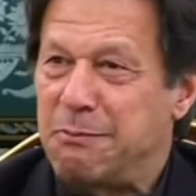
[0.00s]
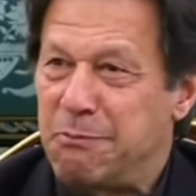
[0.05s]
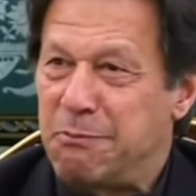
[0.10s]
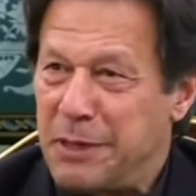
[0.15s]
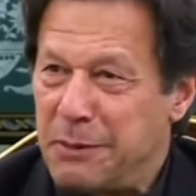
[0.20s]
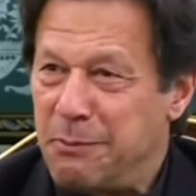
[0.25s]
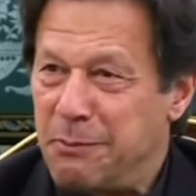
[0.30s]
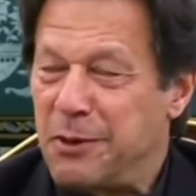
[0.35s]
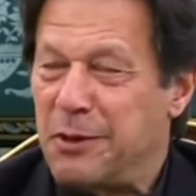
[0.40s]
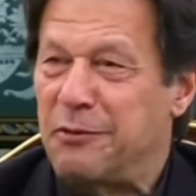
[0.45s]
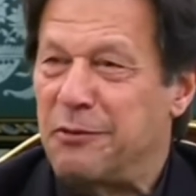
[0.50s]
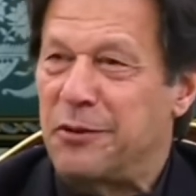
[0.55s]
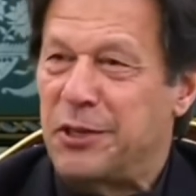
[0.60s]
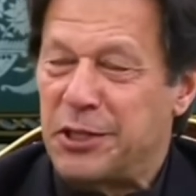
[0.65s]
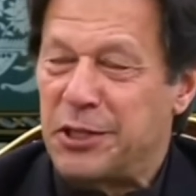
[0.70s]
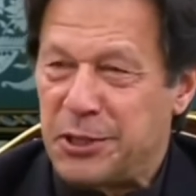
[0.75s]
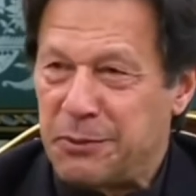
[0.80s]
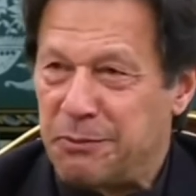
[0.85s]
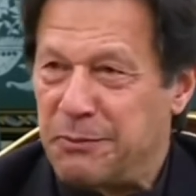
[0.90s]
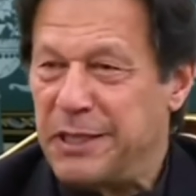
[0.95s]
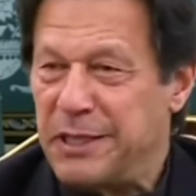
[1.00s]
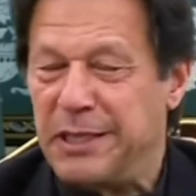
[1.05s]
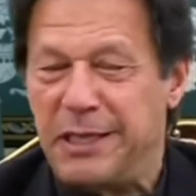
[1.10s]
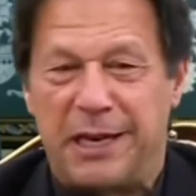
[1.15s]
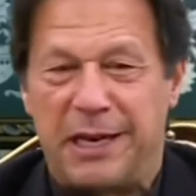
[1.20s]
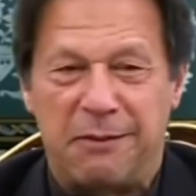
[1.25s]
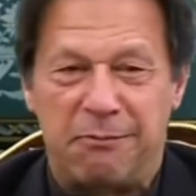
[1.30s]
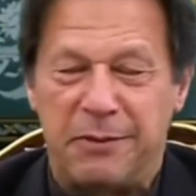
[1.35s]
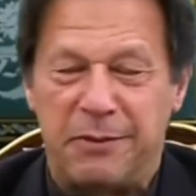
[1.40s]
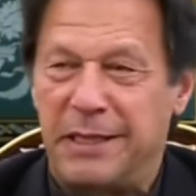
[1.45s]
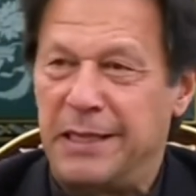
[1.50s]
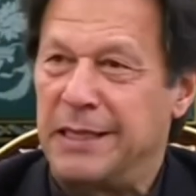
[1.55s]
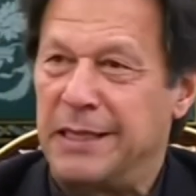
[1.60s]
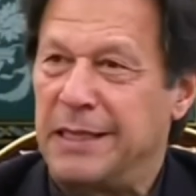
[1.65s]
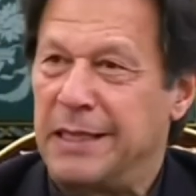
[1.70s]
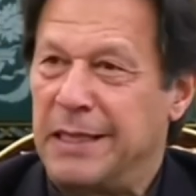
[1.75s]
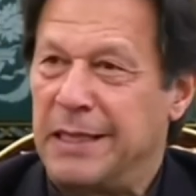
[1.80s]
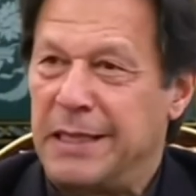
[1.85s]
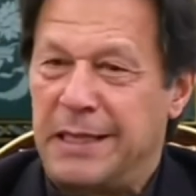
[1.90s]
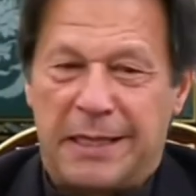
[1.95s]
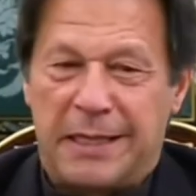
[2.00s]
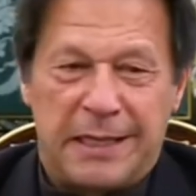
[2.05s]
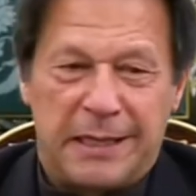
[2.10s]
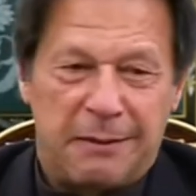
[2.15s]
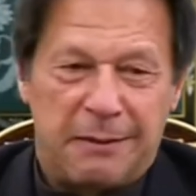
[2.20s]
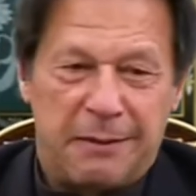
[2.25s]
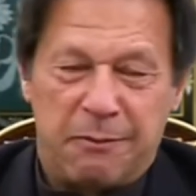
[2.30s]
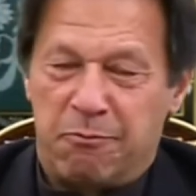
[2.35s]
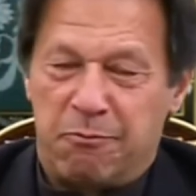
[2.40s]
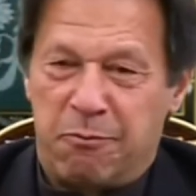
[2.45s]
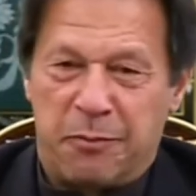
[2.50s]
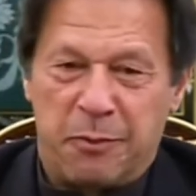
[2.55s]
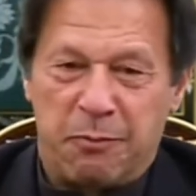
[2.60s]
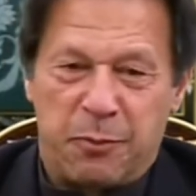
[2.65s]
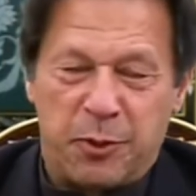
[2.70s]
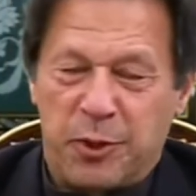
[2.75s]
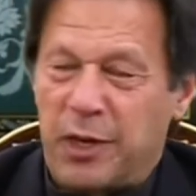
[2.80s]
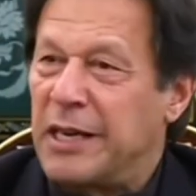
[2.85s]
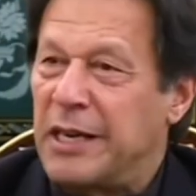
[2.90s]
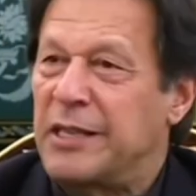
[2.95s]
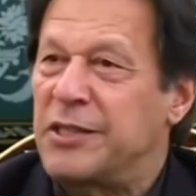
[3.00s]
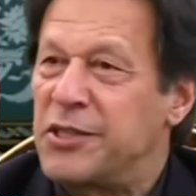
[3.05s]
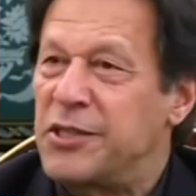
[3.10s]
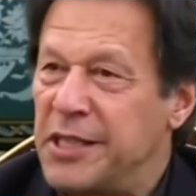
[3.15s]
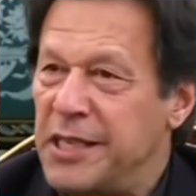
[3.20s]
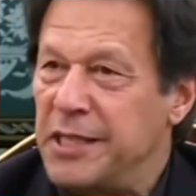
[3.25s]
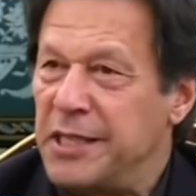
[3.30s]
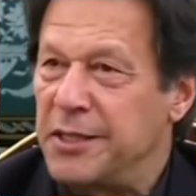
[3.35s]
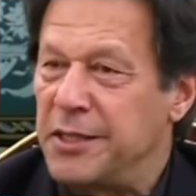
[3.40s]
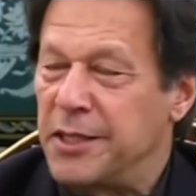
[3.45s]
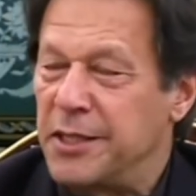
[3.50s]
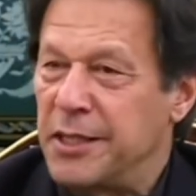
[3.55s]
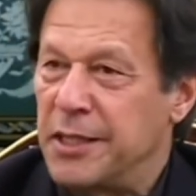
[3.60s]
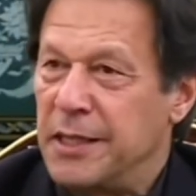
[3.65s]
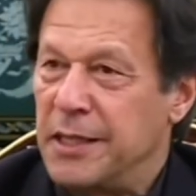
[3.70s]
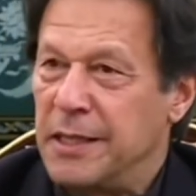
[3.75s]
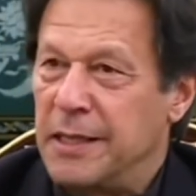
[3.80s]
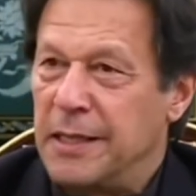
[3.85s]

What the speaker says: people of Kashmir have been put under siege.